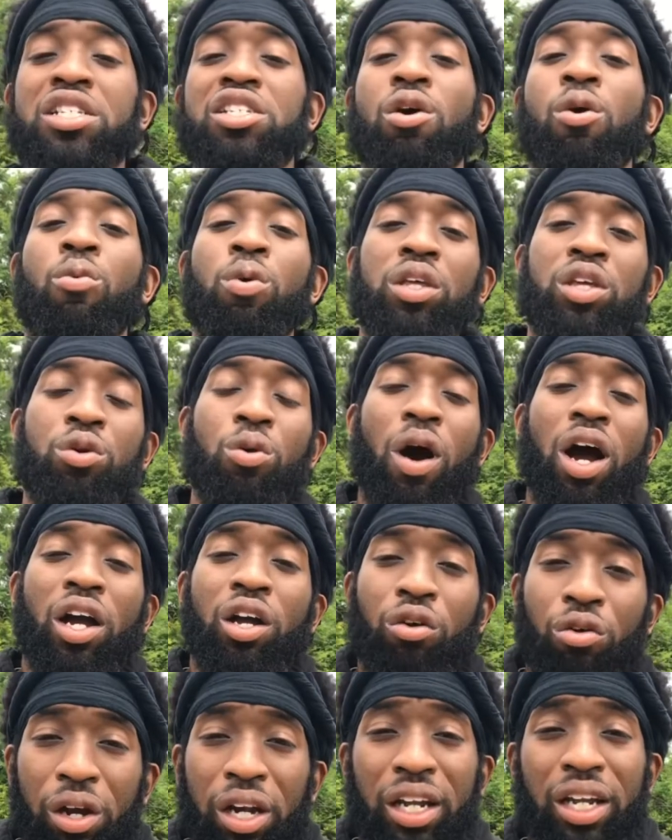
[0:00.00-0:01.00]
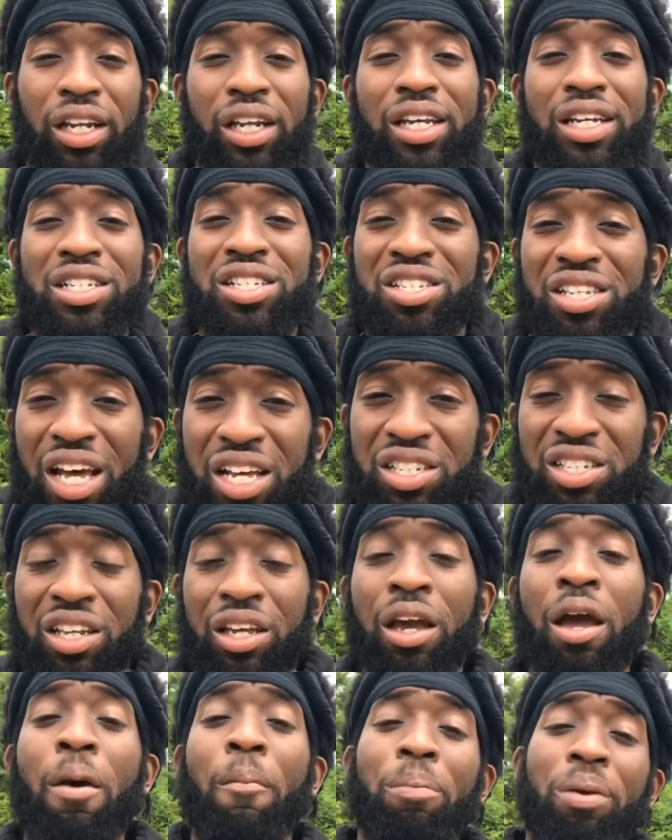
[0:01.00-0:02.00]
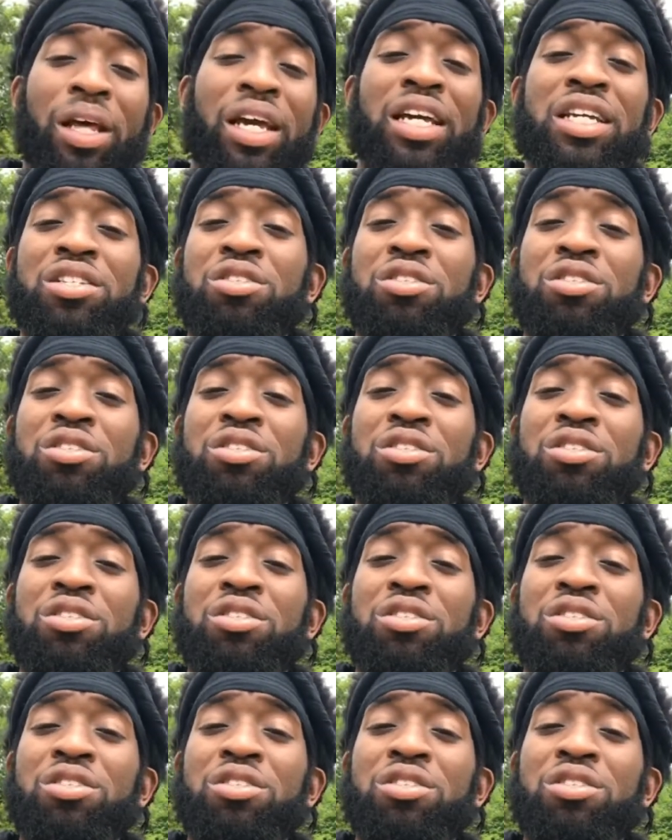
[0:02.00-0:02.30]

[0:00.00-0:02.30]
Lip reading: when you are critically assessing, please